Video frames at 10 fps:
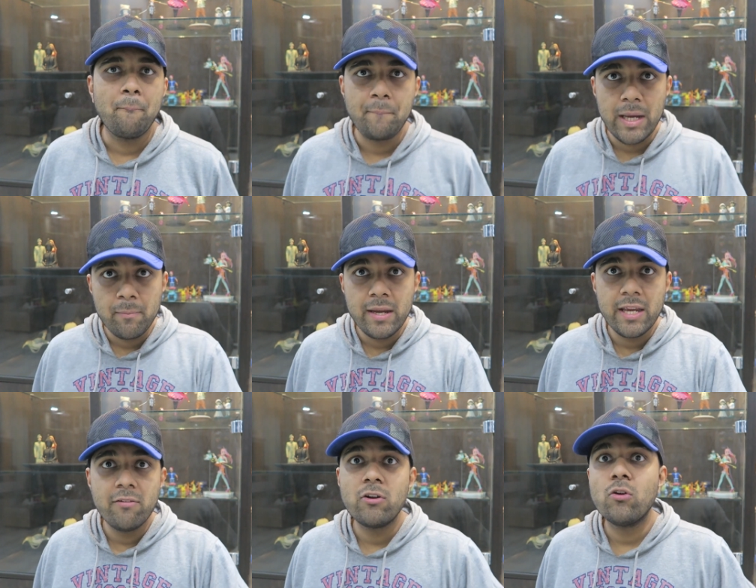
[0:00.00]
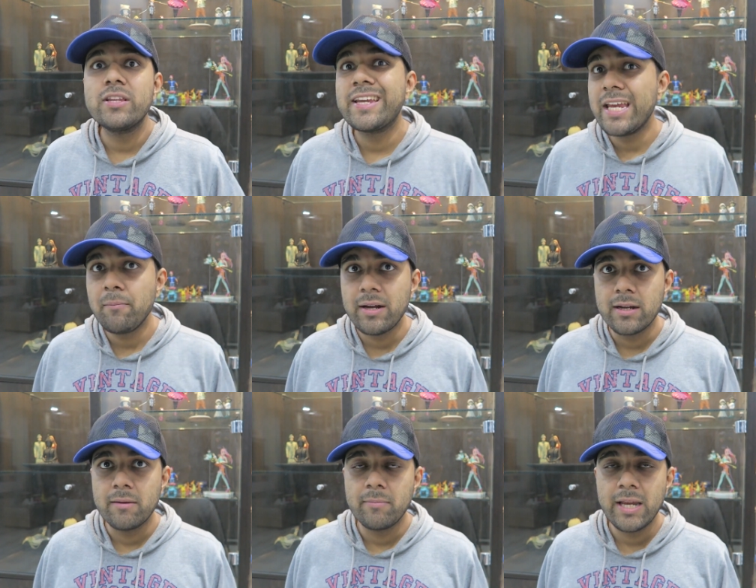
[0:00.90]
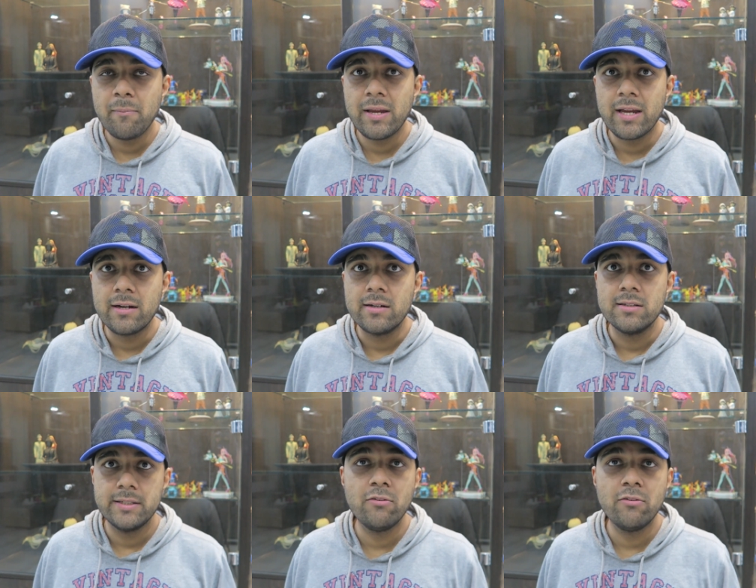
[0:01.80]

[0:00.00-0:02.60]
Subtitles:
Maybe even on the gaming end,